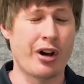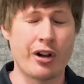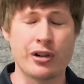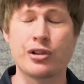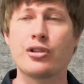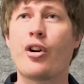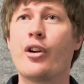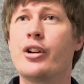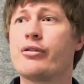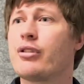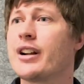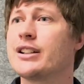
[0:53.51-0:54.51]
load
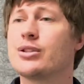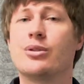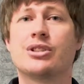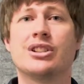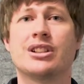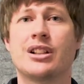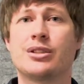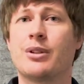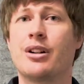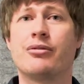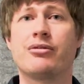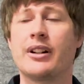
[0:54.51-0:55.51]
of resources as
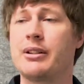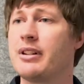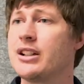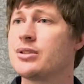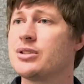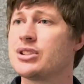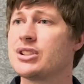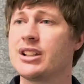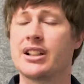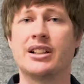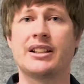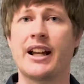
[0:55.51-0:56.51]
well, free resources that you
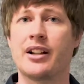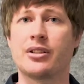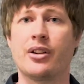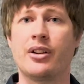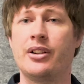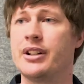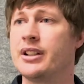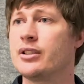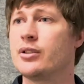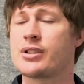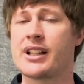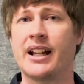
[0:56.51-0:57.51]
can download and
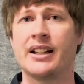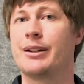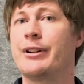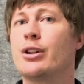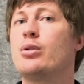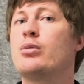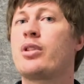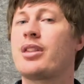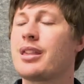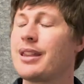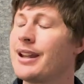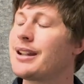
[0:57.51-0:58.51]
look at. We all
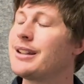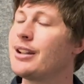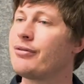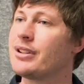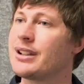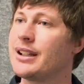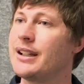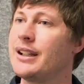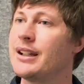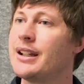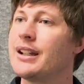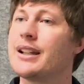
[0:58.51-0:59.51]
think
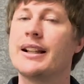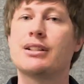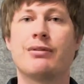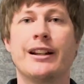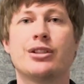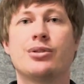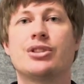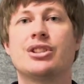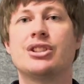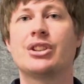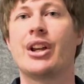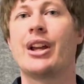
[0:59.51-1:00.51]
differently. These
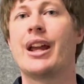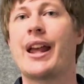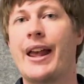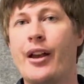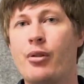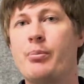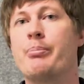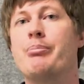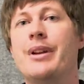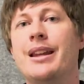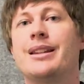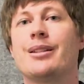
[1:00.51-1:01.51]
resources help
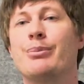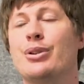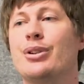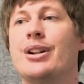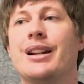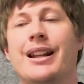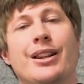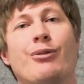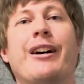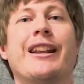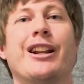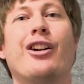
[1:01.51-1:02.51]
me compute it in the
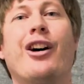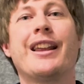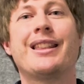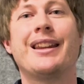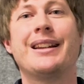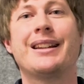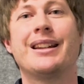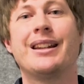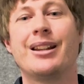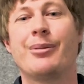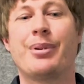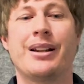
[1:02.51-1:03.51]
way that think,
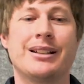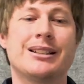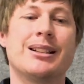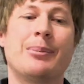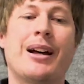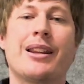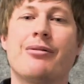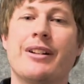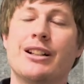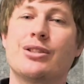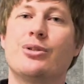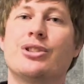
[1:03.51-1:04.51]
but some other
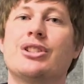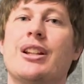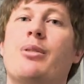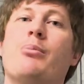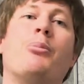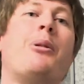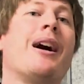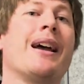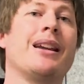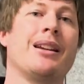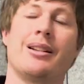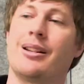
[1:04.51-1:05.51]
resources help
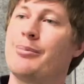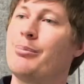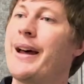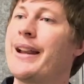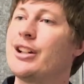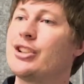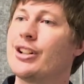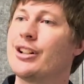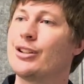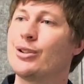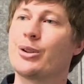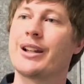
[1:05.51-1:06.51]
my manager
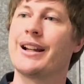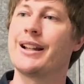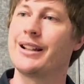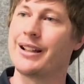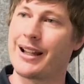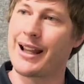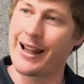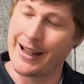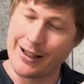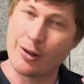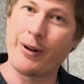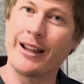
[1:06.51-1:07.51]
look at it
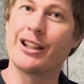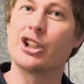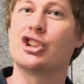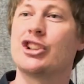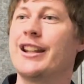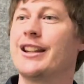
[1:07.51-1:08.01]
in the way that she